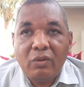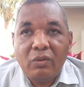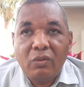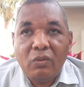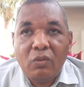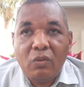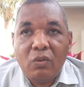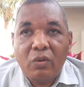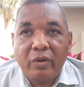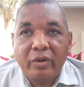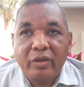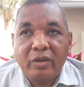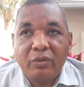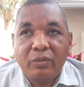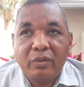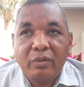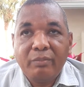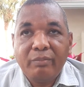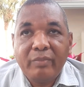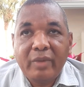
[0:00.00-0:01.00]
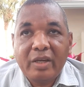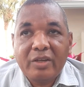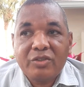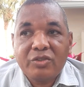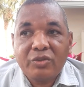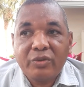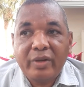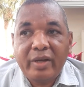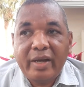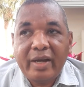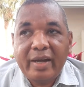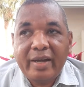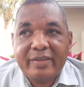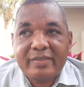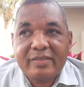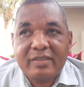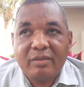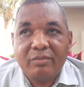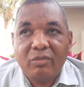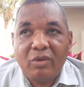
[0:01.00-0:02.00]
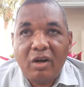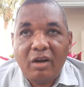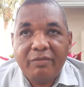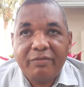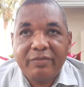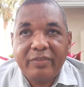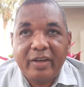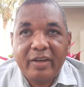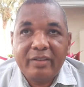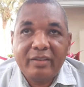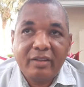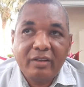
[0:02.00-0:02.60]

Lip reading: or you will make sure ask them of that.